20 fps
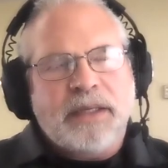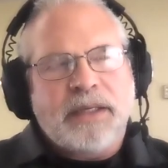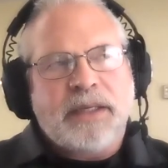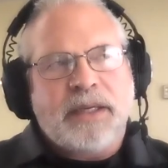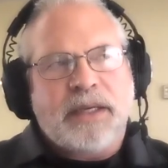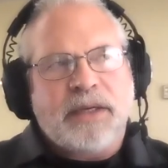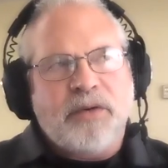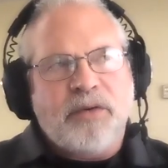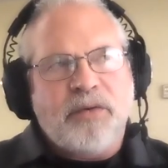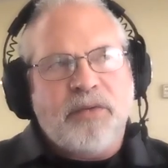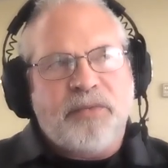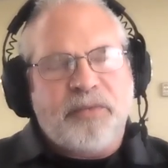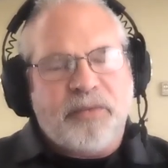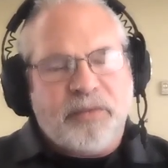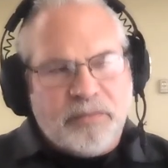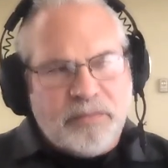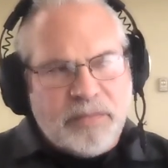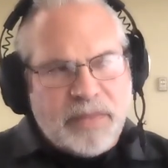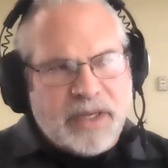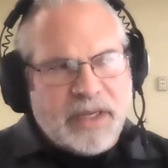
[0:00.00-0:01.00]
I know for
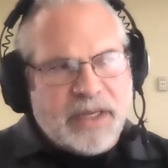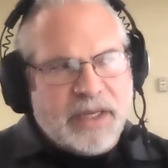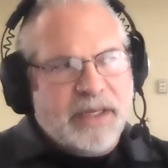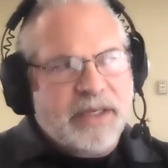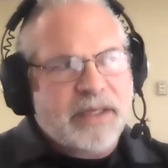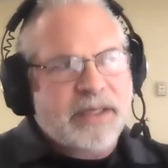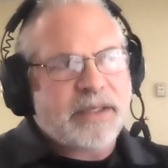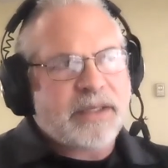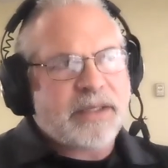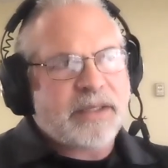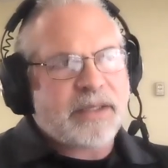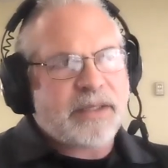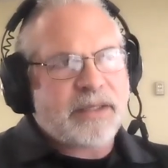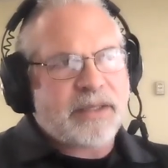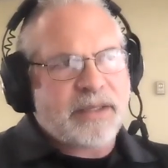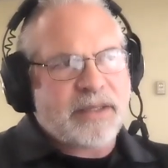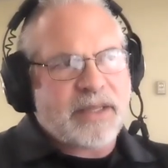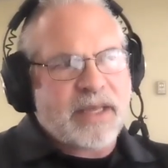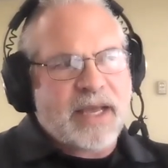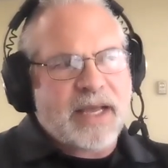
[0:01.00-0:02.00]
me
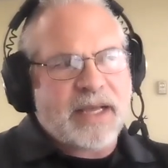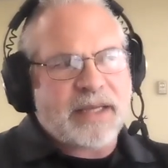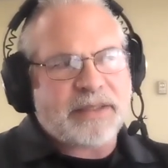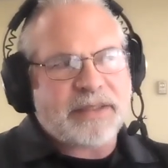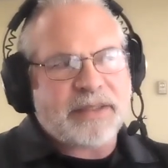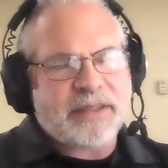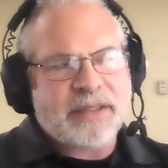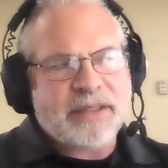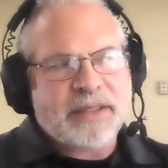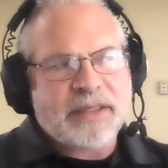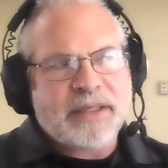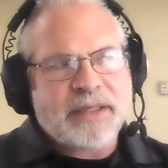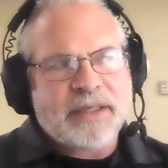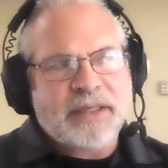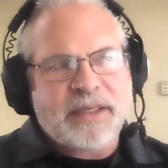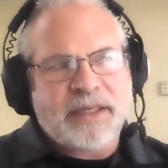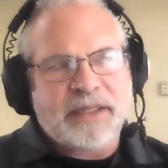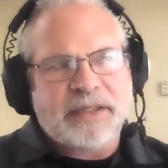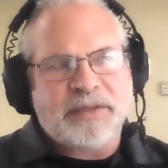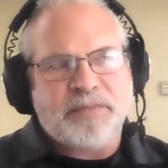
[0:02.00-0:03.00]
that
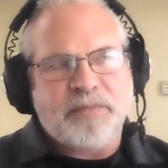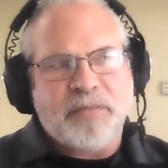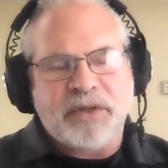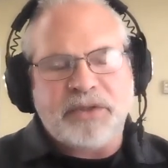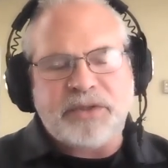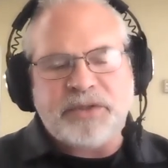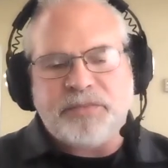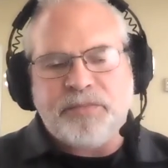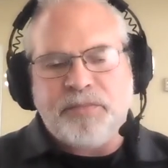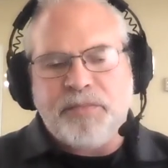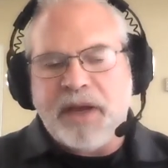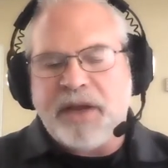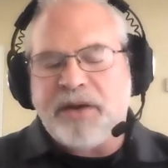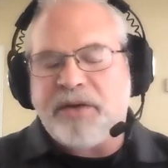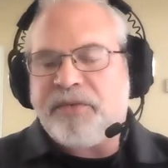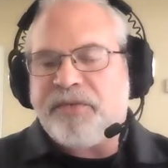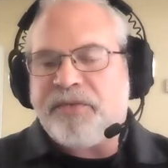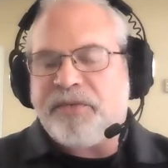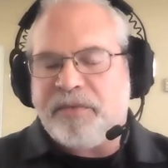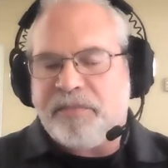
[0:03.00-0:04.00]
it's much
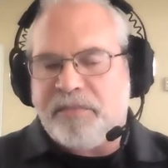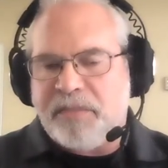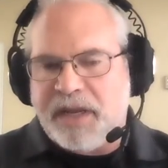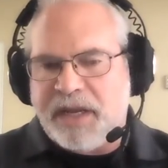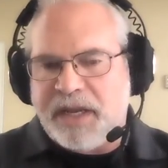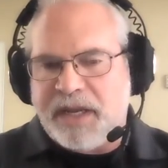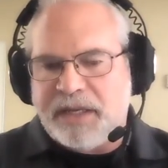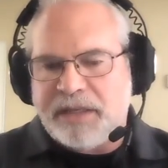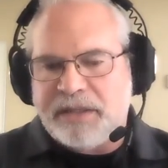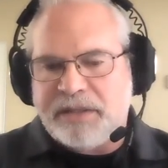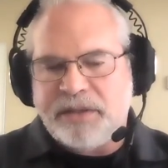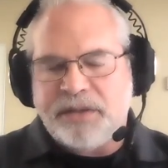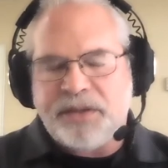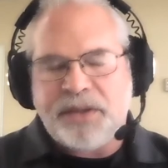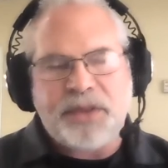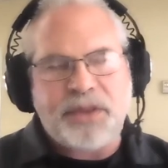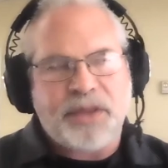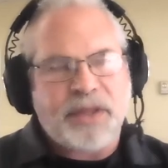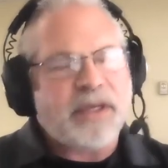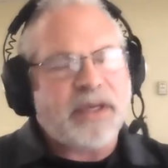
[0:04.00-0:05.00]
better for me to
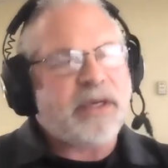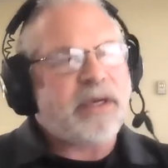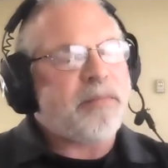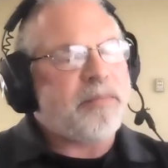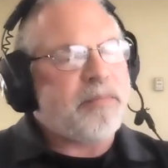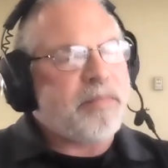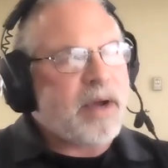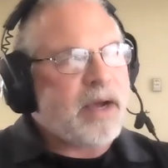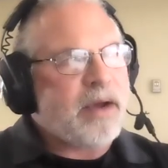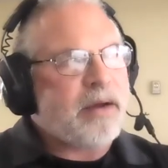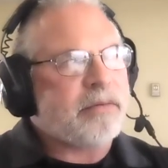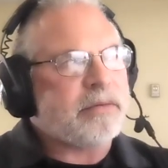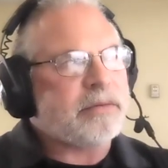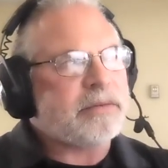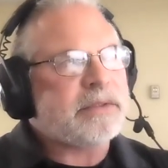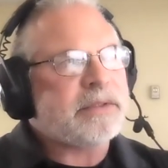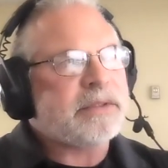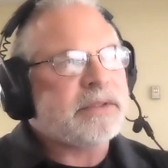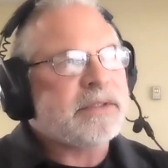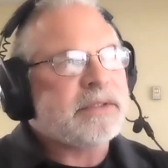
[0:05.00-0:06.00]
think
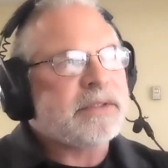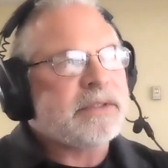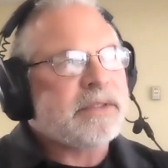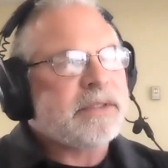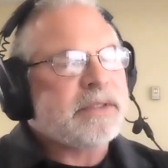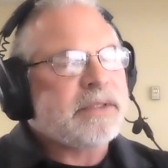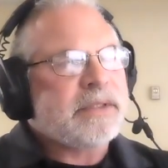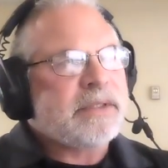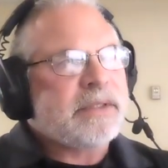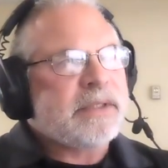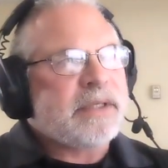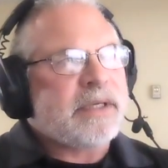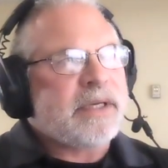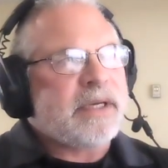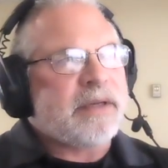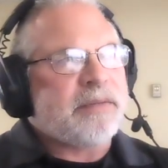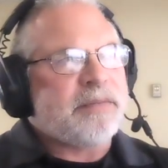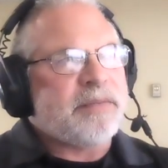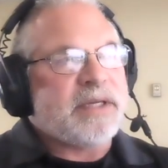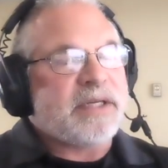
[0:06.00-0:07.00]
about
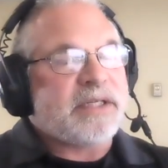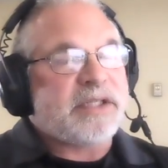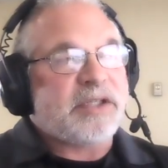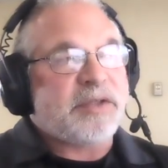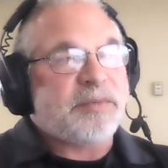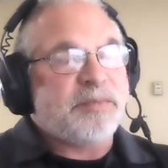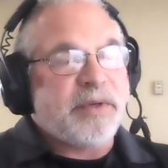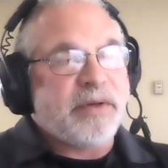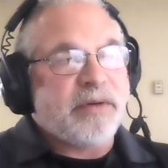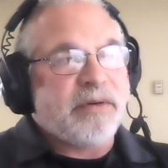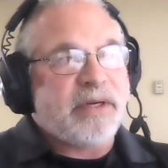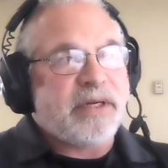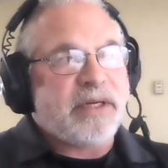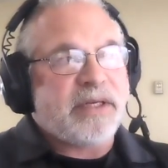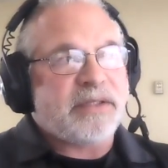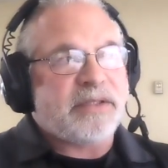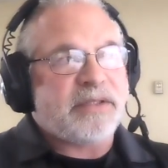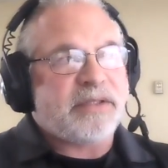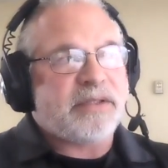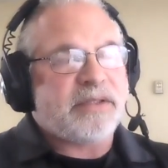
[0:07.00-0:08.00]
the
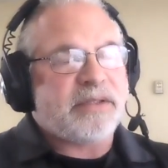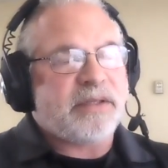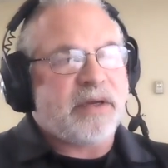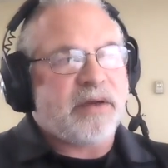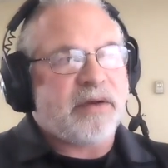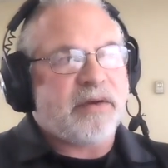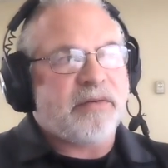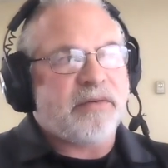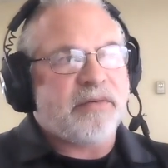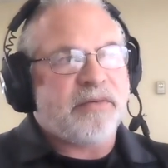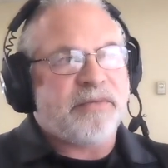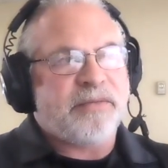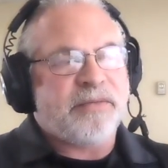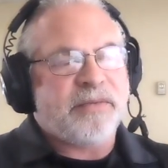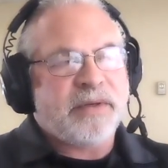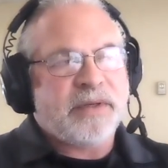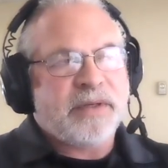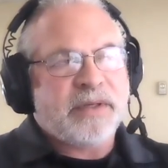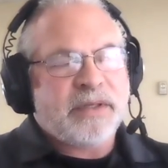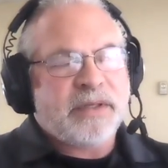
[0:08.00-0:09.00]
experience of
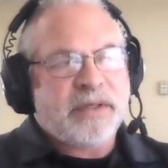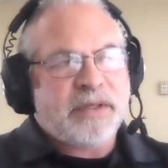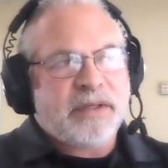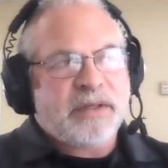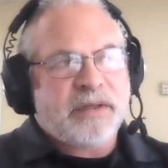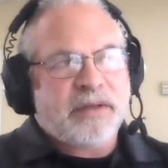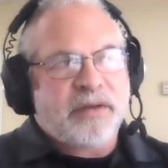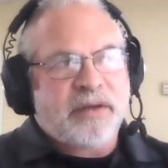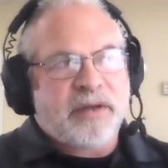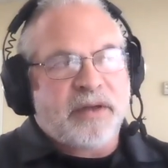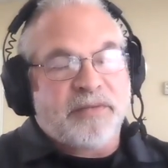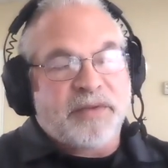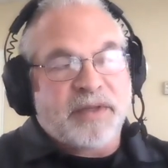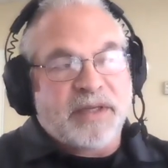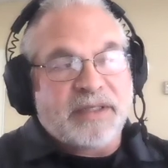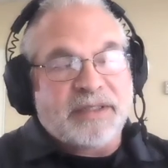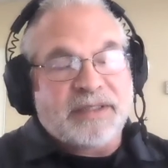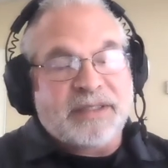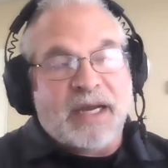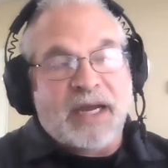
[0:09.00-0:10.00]
the
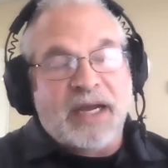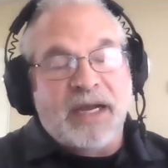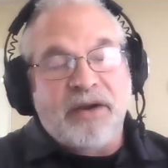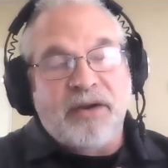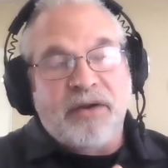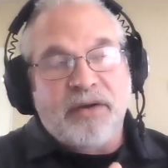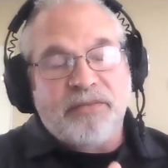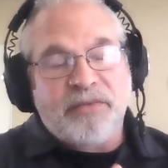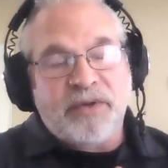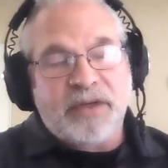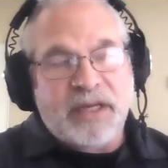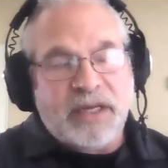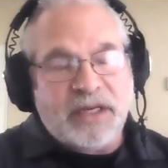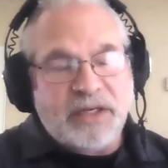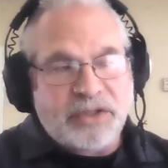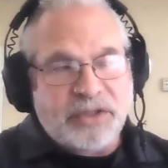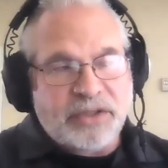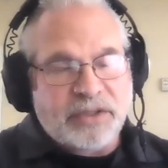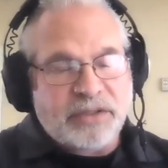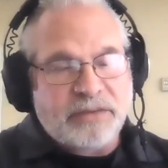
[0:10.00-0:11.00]
entire
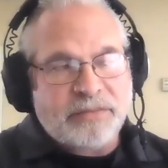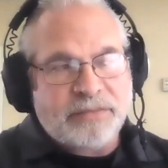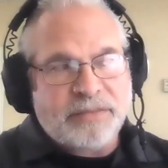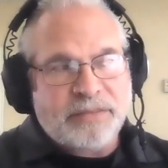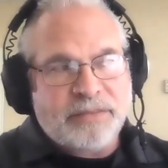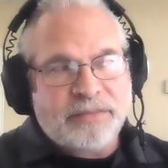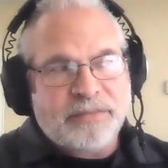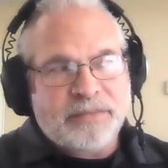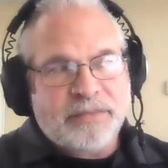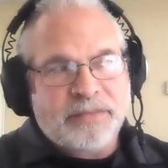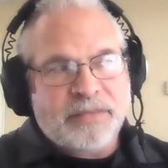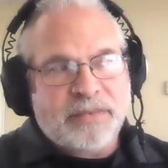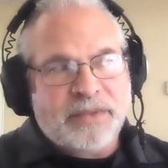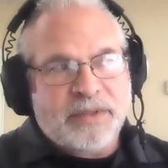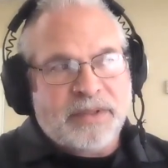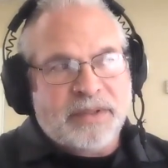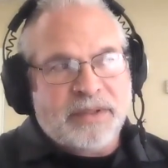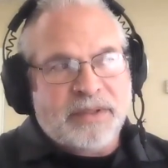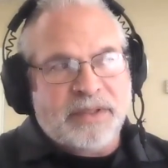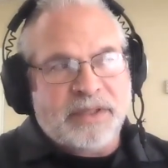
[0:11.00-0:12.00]
vacation,
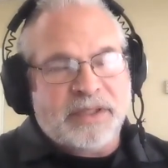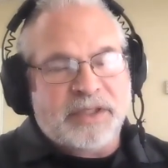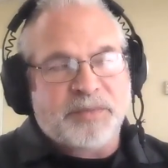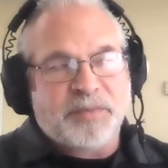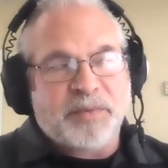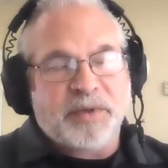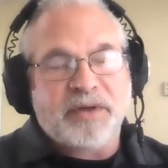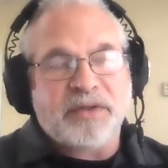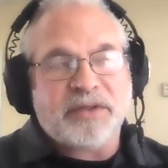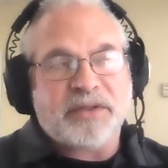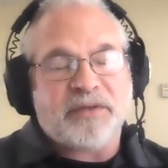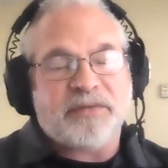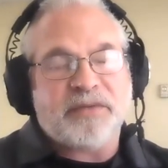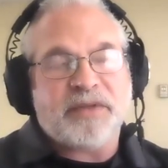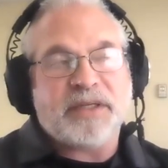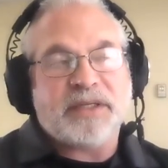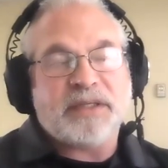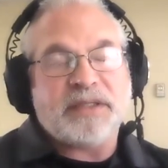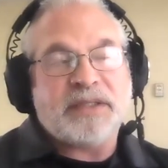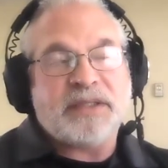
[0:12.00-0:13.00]
the experience of the
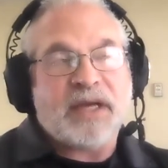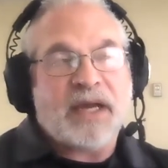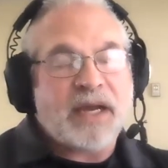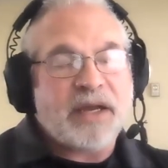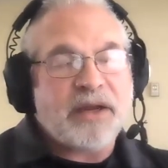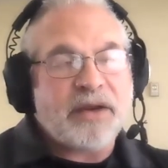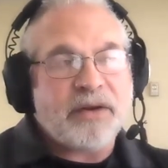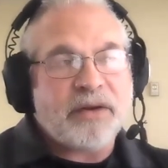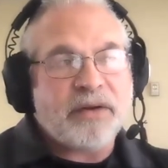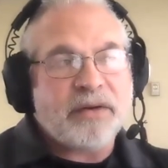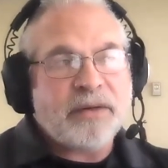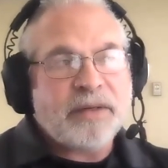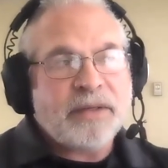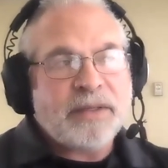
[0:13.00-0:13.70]
entire